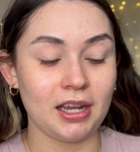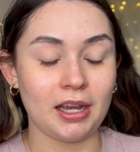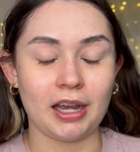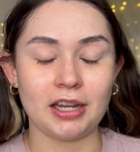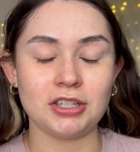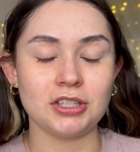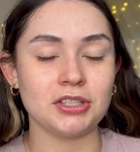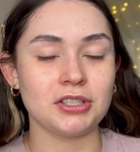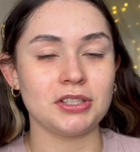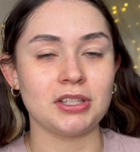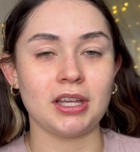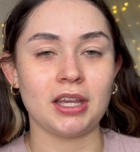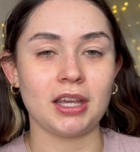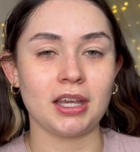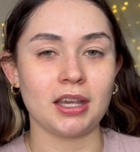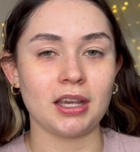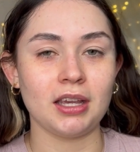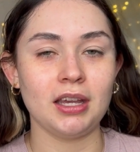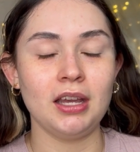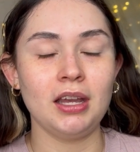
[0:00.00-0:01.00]
I just
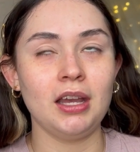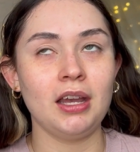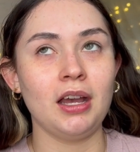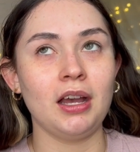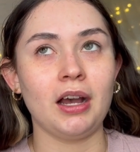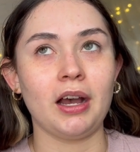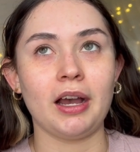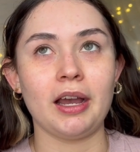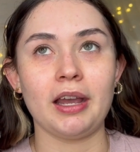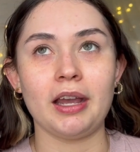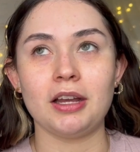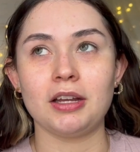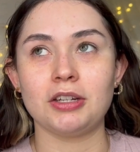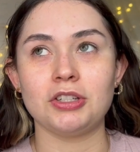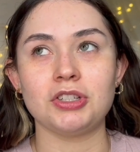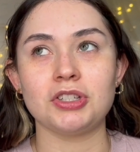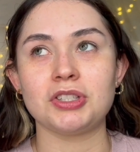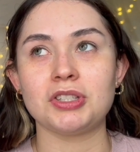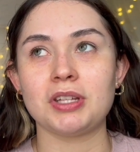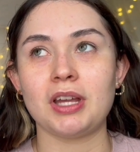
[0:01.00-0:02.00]
think I
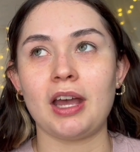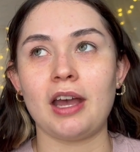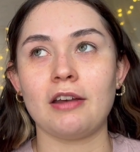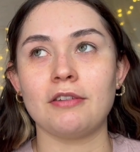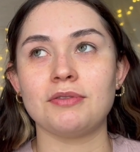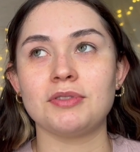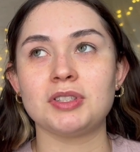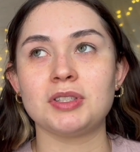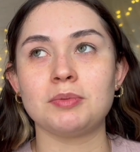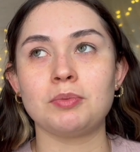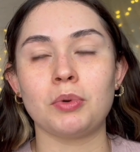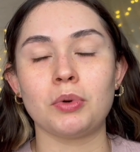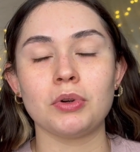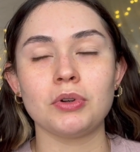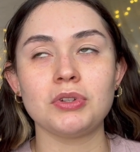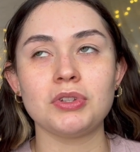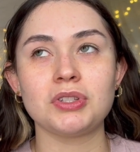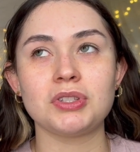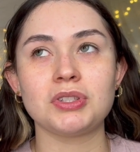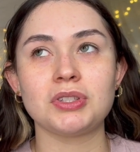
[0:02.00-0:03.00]
just have
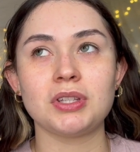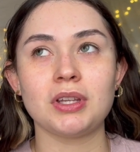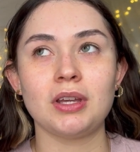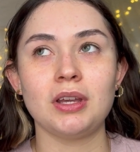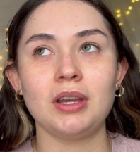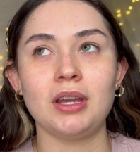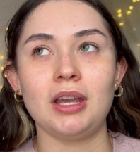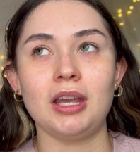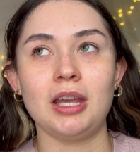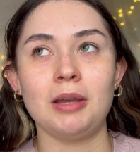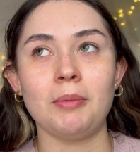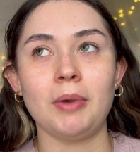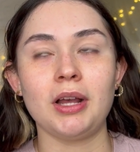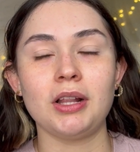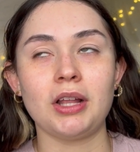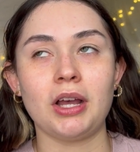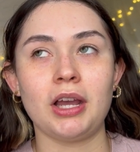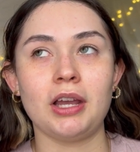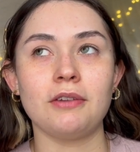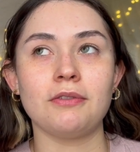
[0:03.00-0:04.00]
sports in my
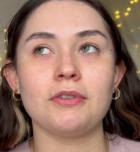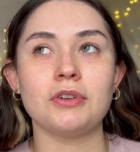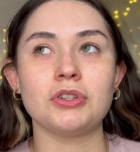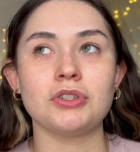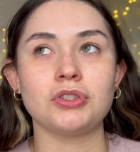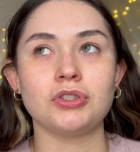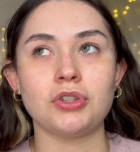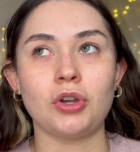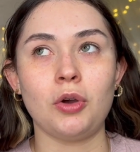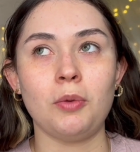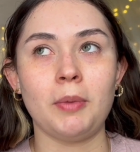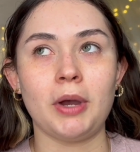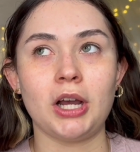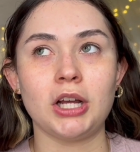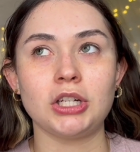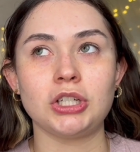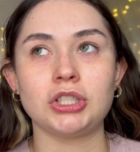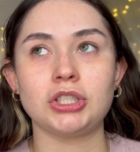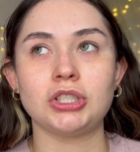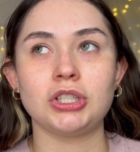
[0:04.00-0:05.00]
life so
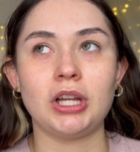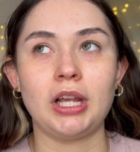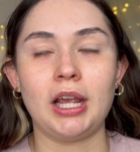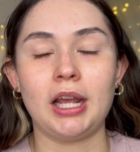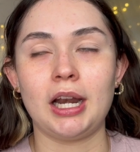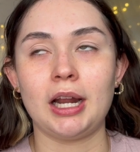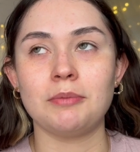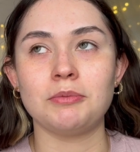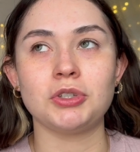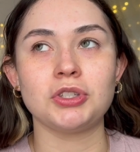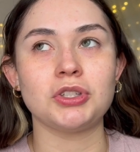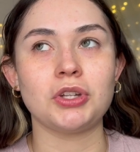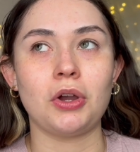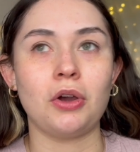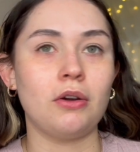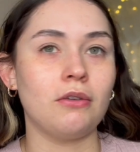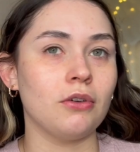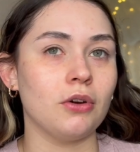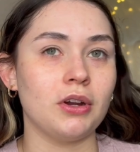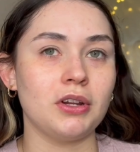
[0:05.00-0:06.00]
much, and I'm just
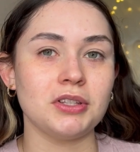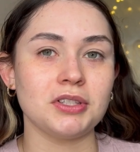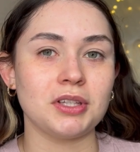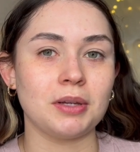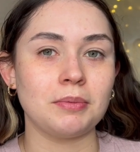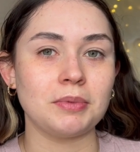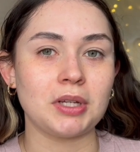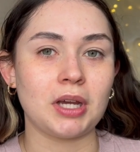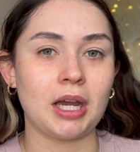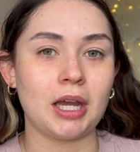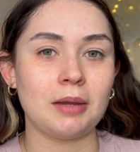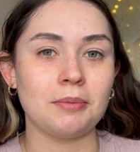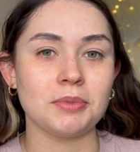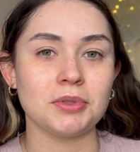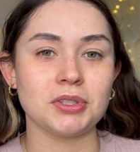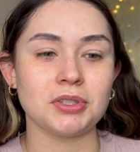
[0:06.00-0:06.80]
over it sometimes.